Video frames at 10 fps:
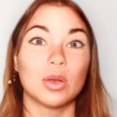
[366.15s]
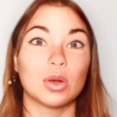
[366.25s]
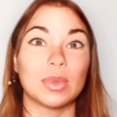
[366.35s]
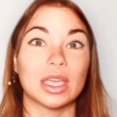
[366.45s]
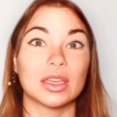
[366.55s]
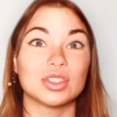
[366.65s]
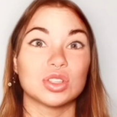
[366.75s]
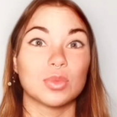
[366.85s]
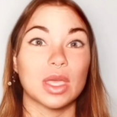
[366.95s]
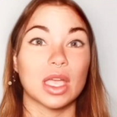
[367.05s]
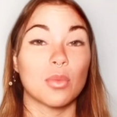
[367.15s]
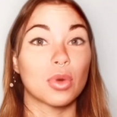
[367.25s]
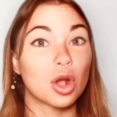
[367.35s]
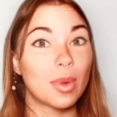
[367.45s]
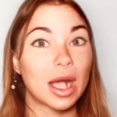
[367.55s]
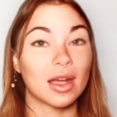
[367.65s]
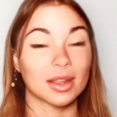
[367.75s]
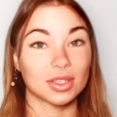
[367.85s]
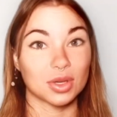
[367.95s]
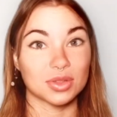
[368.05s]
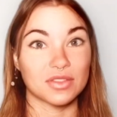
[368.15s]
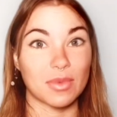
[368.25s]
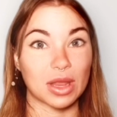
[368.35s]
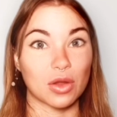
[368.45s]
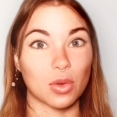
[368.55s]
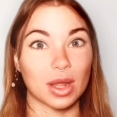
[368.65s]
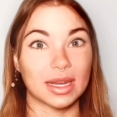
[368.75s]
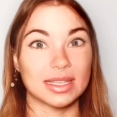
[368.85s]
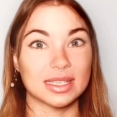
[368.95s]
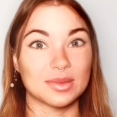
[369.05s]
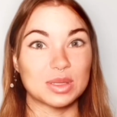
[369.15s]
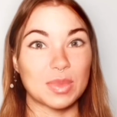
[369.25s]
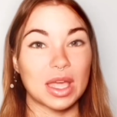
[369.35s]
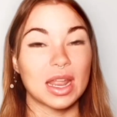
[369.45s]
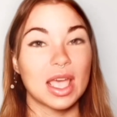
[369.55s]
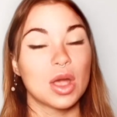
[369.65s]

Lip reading: will mean consuming a probiotic dose of microorganisms, but